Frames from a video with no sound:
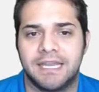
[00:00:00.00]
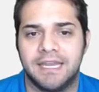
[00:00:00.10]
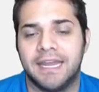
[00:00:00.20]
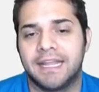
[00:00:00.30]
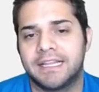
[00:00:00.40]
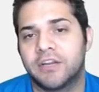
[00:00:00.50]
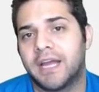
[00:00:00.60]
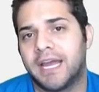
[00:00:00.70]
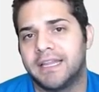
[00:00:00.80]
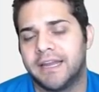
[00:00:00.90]
need a clear
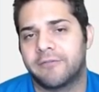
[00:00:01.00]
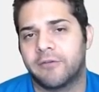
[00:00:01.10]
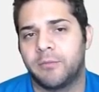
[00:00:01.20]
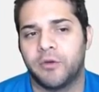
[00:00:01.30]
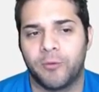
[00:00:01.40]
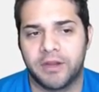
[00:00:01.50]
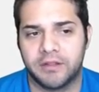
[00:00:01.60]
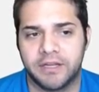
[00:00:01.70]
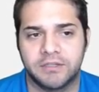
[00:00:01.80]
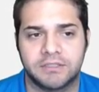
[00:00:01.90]
guideline from
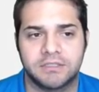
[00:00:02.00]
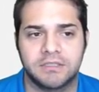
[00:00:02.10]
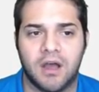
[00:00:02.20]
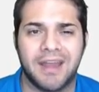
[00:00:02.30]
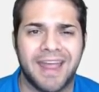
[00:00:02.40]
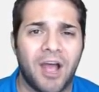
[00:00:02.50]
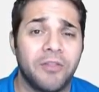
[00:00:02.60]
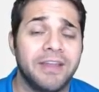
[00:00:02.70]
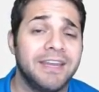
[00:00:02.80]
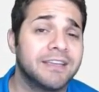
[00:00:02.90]
regulators on how
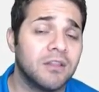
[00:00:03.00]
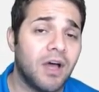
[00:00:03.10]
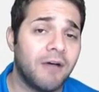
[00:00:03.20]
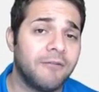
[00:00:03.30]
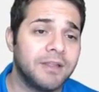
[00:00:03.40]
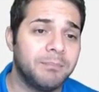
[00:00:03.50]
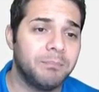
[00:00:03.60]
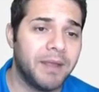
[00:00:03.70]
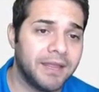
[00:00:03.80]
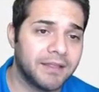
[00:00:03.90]
they need to lawfully
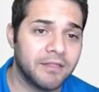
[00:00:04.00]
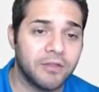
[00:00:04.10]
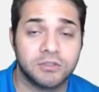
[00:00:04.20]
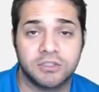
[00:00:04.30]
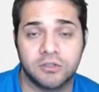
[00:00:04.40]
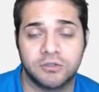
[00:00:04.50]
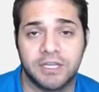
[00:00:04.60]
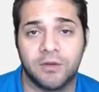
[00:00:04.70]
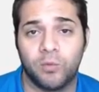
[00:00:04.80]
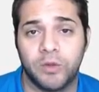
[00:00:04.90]
bank those
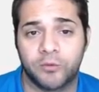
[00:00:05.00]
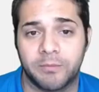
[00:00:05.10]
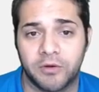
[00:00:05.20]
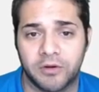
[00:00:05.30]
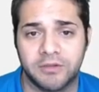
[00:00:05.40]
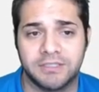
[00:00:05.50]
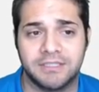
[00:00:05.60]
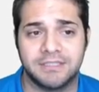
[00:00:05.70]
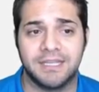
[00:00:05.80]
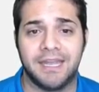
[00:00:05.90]
associated with
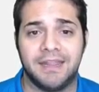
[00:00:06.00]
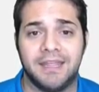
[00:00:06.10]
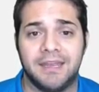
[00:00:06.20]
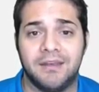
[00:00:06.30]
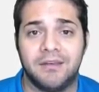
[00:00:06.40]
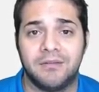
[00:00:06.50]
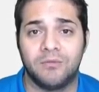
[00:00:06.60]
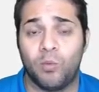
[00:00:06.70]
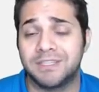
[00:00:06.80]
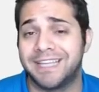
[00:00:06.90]
cryptocurrencies. And then
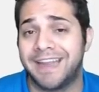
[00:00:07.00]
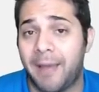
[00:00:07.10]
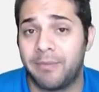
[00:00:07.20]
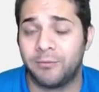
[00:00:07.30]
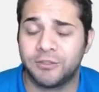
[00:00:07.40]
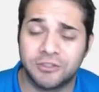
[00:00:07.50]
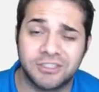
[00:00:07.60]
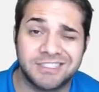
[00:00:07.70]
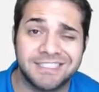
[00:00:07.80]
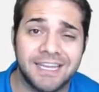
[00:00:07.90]
once that happens, we should
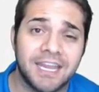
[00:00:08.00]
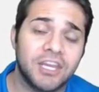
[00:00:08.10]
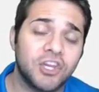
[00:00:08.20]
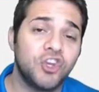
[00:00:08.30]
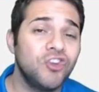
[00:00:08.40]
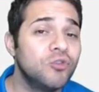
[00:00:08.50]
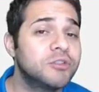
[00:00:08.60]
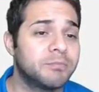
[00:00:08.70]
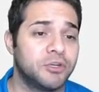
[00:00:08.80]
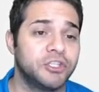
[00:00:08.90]
see a
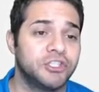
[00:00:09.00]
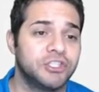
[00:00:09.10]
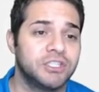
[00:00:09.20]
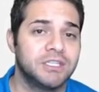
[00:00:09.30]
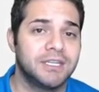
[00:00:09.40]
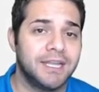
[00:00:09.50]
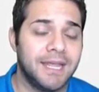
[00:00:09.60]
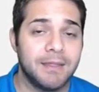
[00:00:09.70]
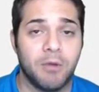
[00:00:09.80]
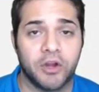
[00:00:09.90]
huge push
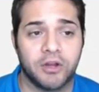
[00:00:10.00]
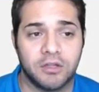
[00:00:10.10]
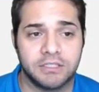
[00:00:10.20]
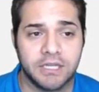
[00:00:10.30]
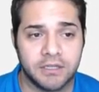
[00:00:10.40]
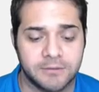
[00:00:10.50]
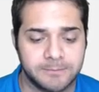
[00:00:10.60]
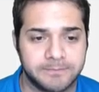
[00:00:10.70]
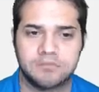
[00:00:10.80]
in the market altogether.